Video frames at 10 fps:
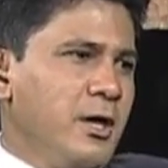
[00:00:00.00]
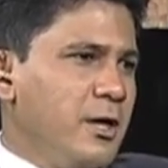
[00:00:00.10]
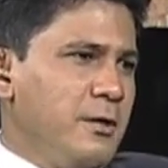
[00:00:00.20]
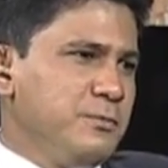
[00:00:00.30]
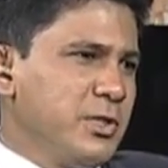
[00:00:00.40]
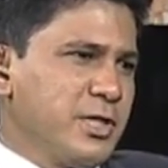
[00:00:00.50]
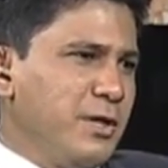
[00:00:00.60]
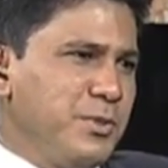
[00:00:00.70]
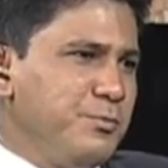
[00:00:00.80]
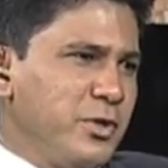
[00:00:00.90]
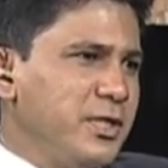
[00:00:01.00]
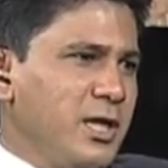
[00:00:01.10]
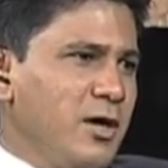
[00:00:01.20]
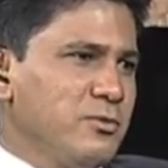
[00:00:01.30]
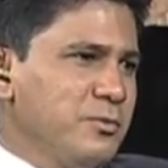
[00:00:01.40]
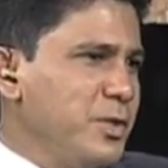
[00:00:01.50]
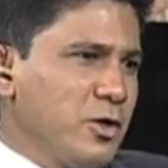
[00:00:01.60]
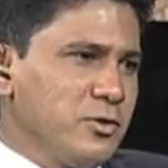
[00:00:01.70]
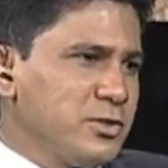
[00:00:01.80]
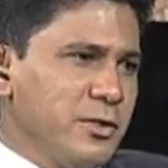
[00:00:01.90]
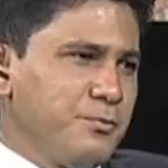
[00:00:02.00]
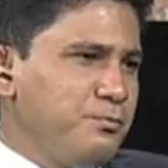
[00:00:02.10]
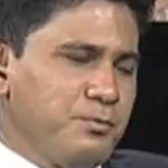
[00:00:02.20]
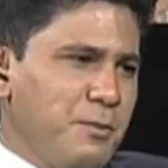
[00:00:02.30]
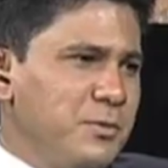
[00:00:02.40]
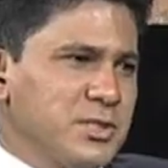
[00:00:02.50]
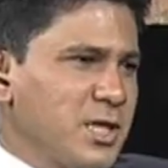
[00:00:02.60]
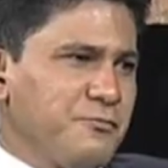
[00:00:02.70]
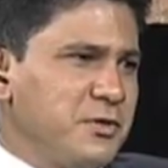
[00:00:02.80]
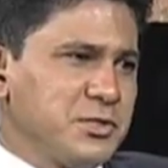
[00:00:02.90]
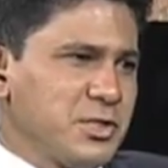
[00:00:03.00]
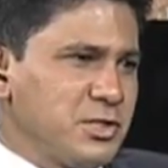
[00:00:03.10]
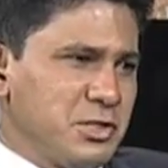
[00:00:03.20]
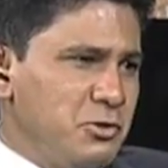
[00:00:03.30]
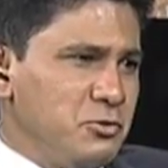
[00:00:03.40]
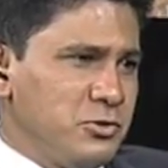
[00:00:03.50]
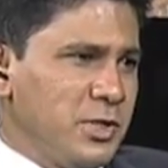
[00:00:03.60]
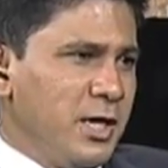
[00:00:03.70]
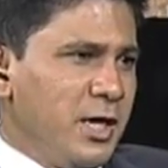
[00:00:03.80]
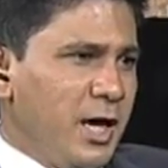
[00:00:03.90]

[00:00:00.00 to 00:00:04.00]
um can be bring down because the public sufferings is huge.